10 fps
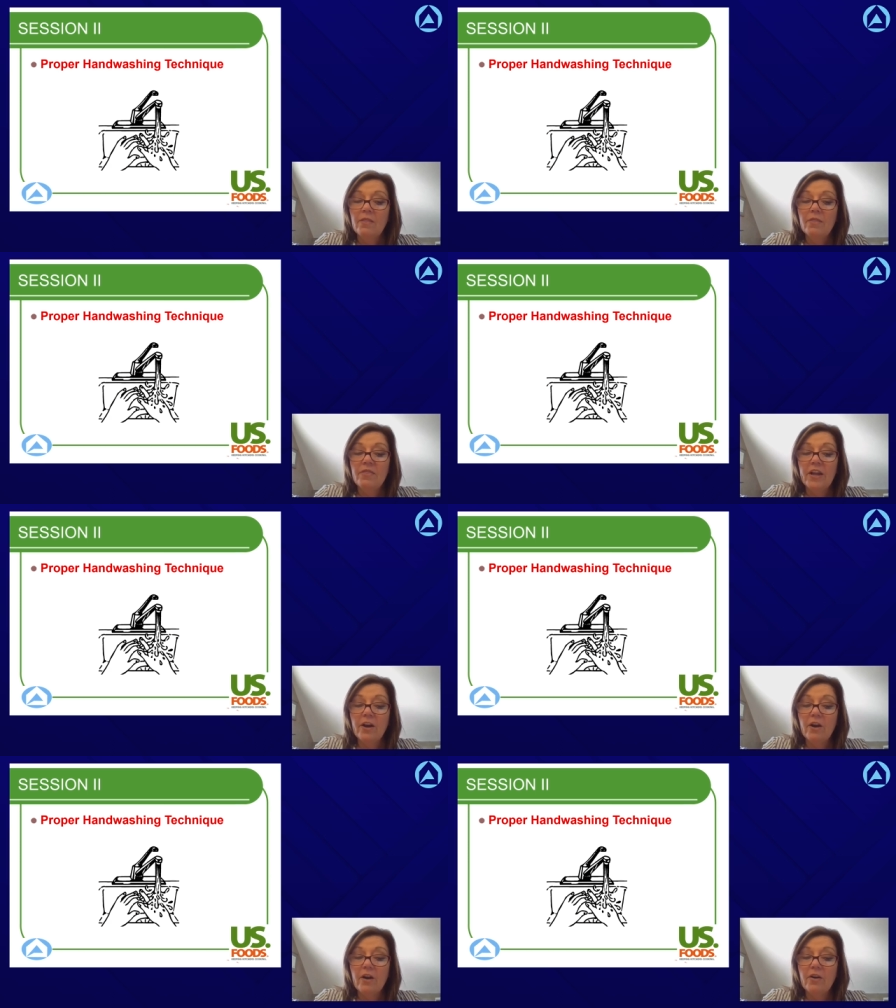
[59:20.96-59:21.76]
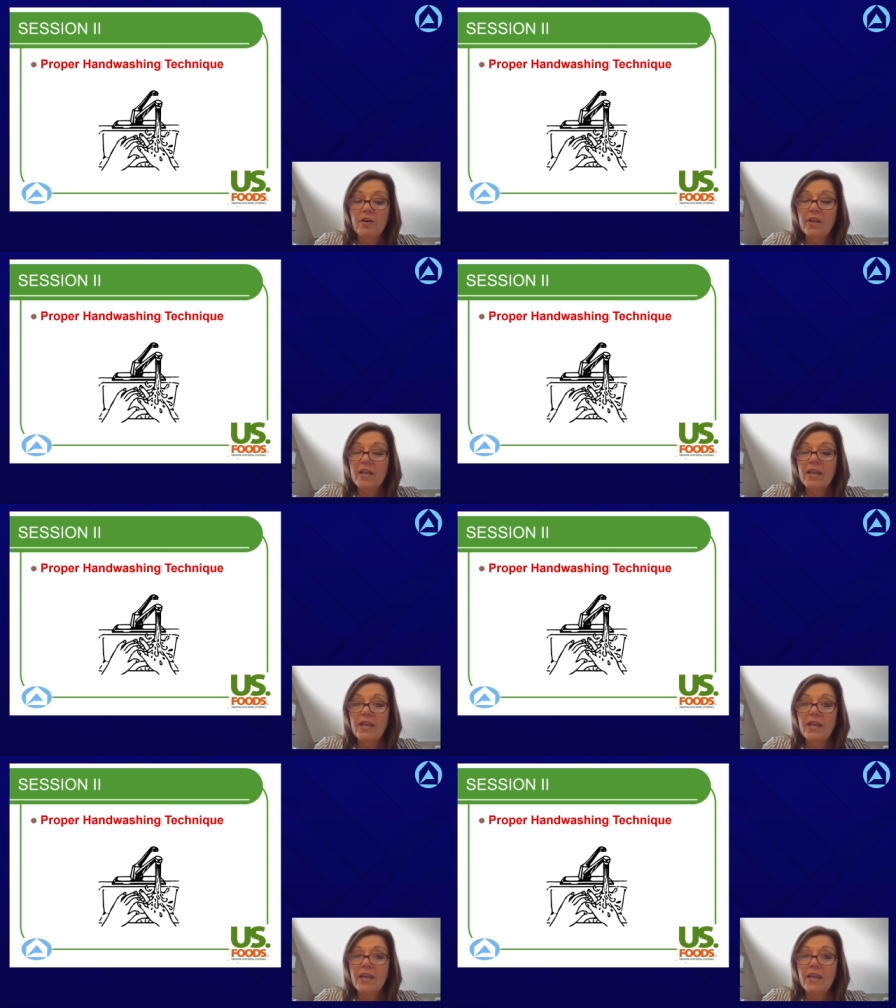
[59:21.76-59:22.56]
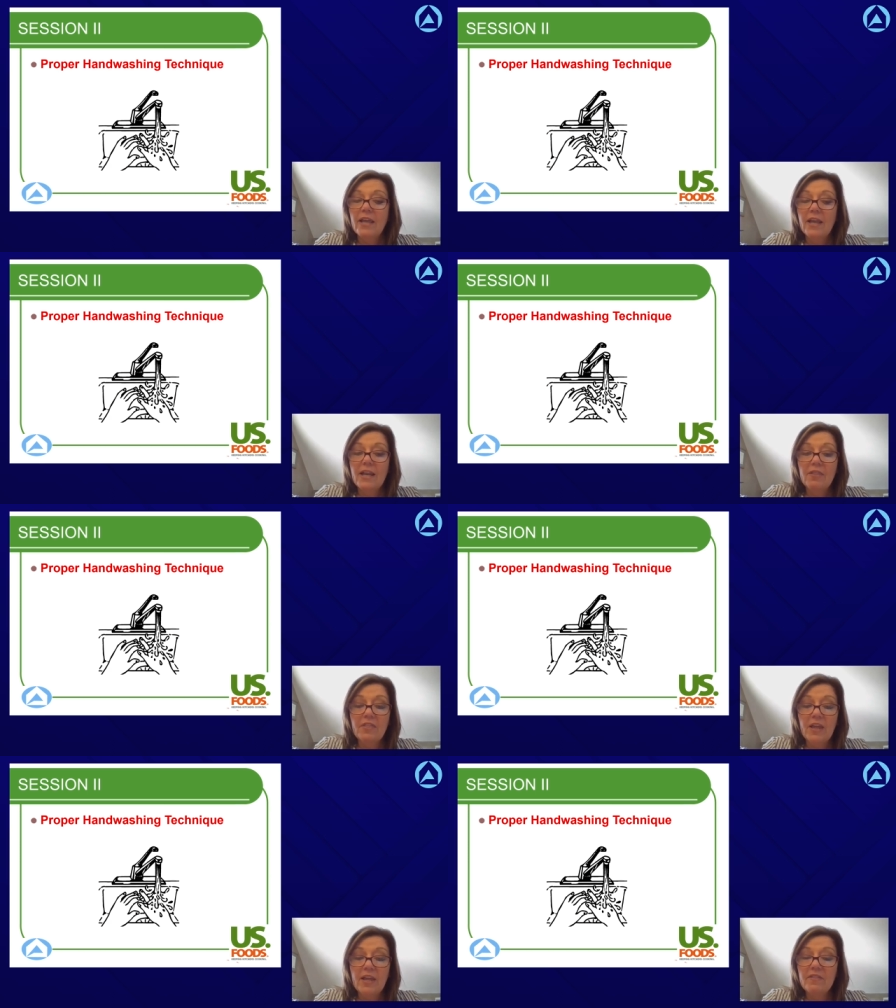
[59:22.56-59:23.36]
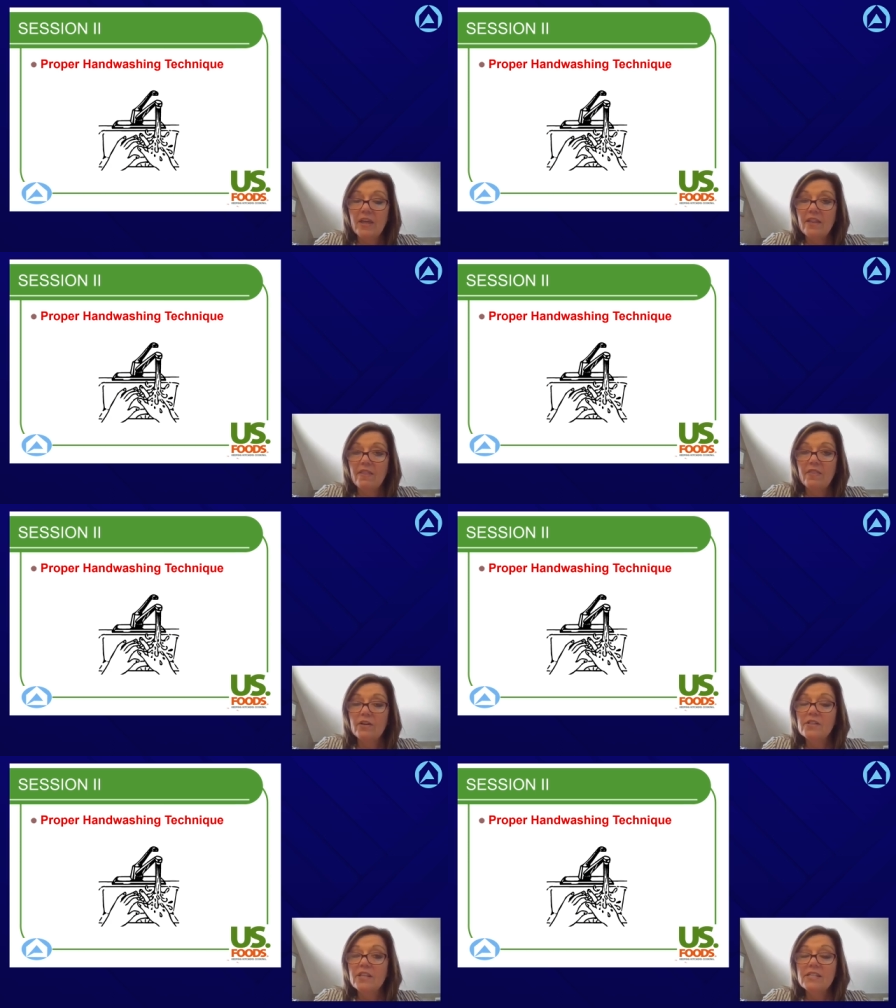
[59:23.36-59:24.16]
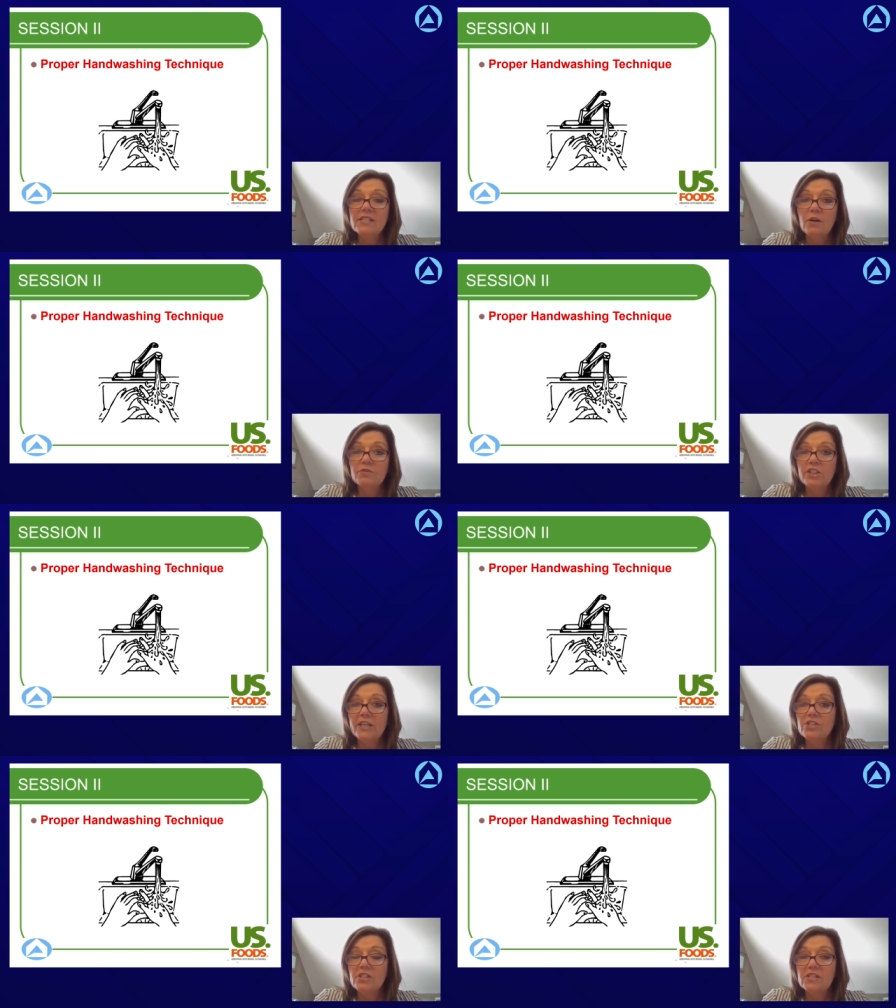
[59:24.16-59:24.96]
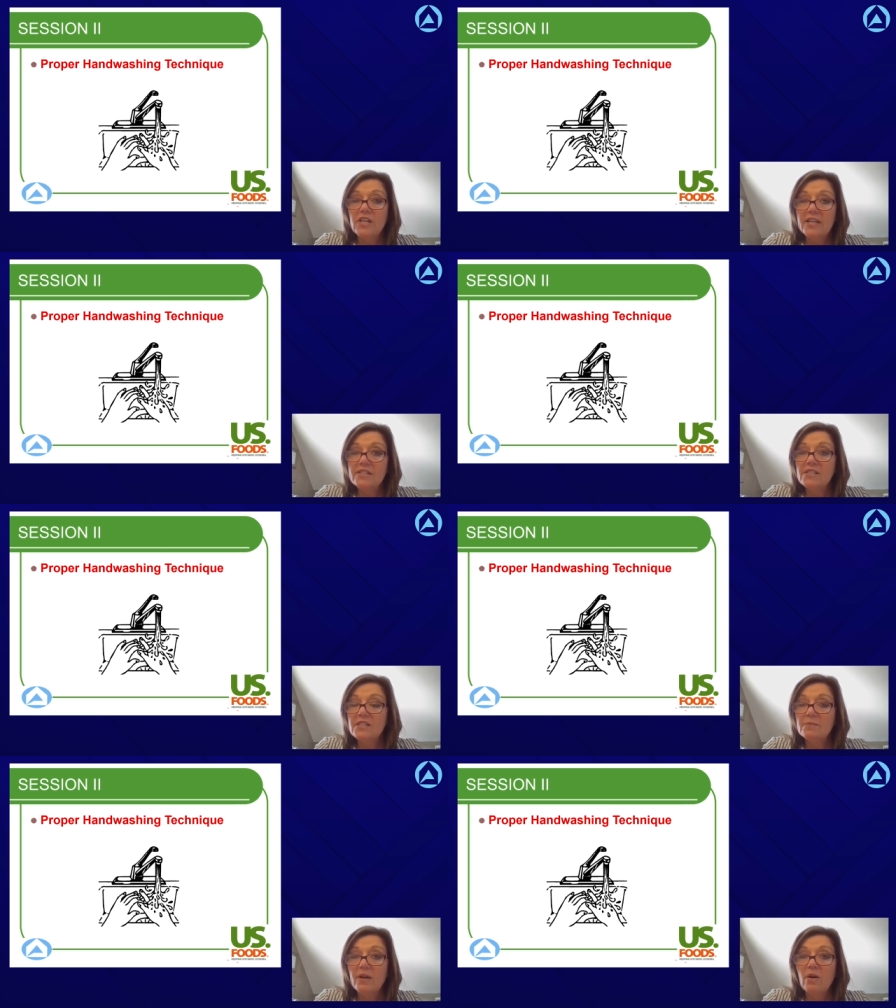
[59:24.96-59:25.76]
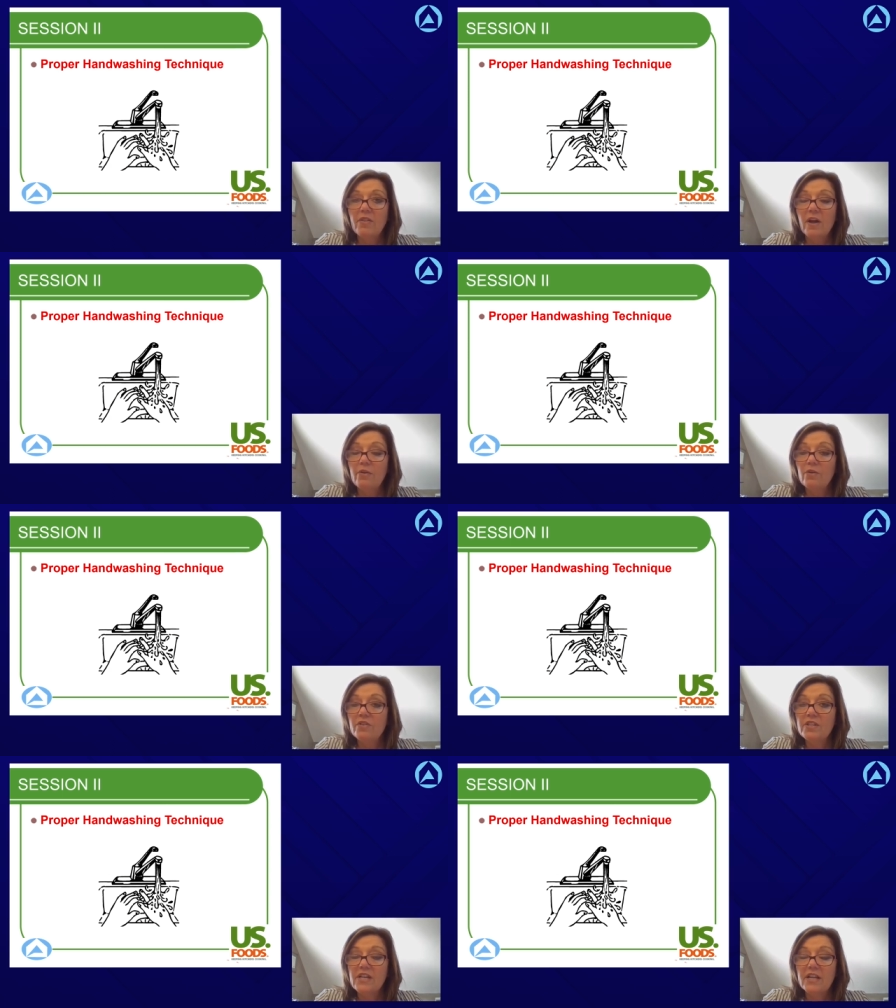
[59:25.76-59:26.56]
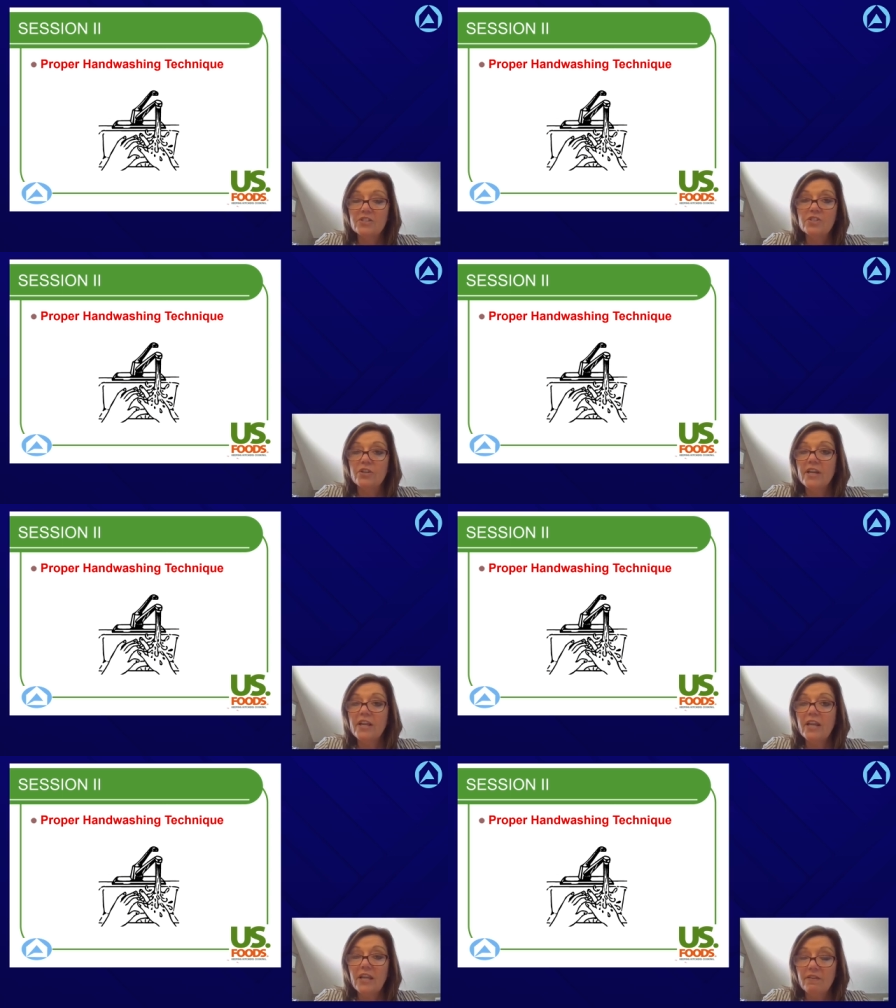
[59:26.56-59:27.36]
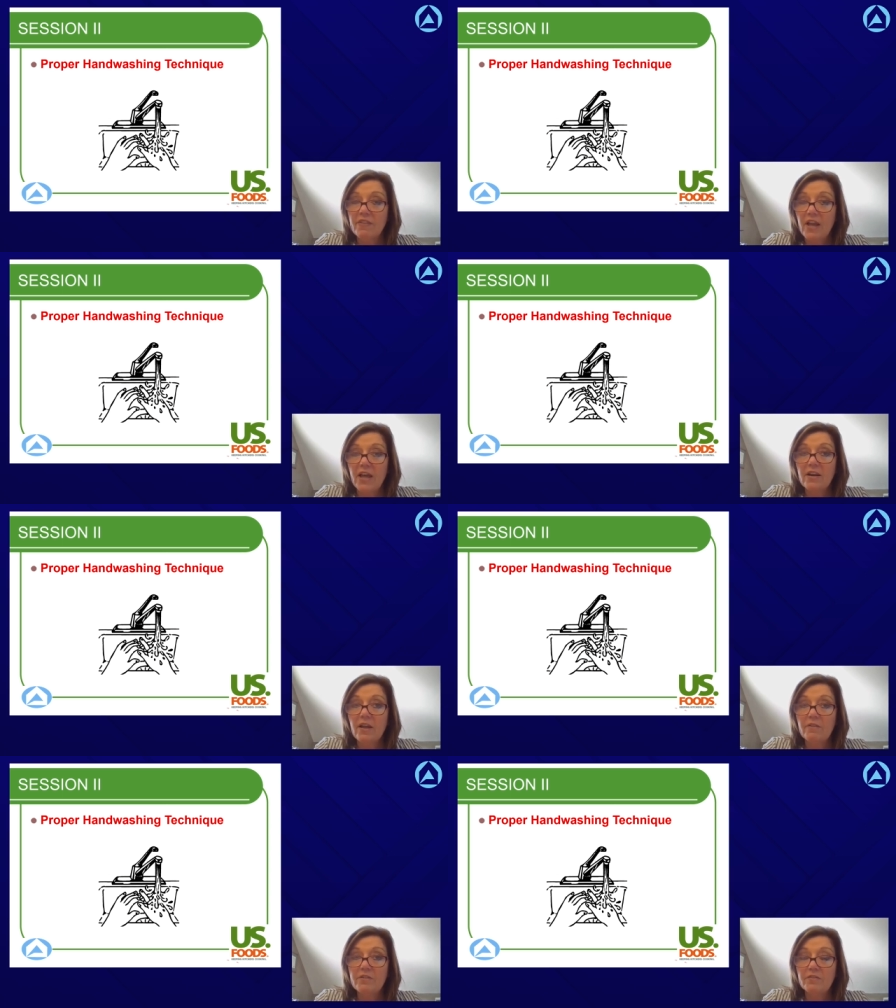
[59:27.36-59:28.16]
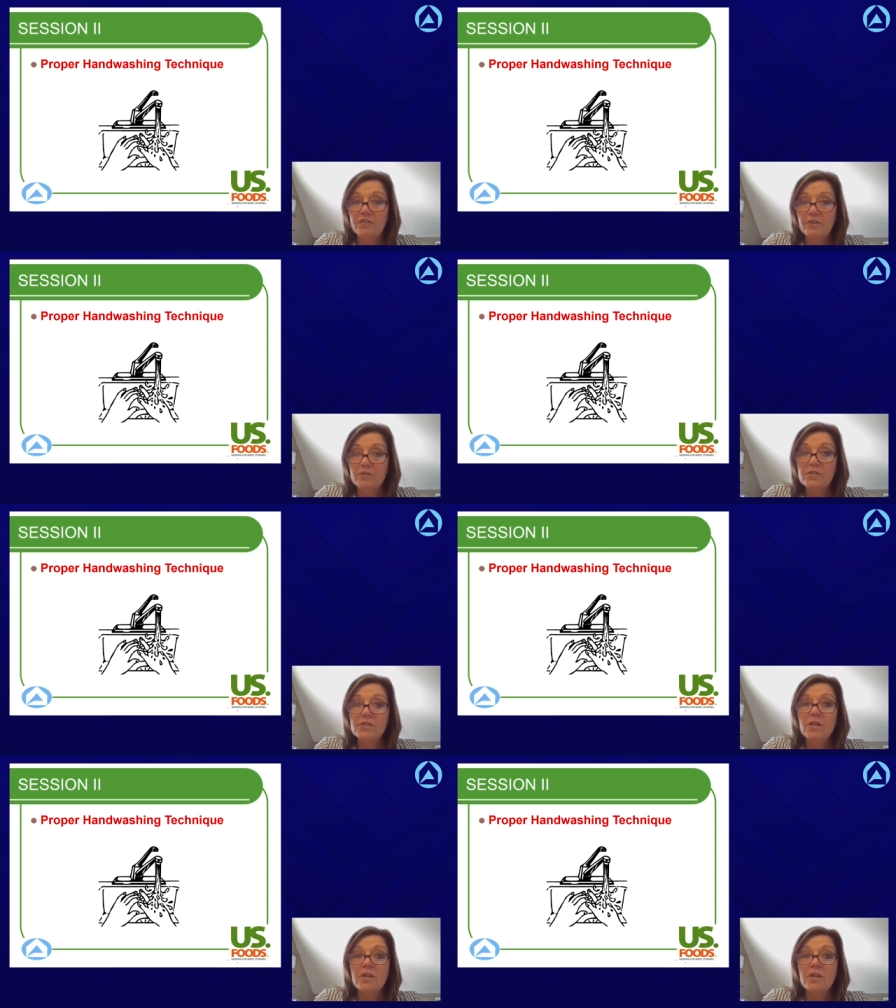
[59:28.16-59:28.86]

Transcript: They're anything that these don't change the taste, the smell, the odor, the texture, any of that of the foods.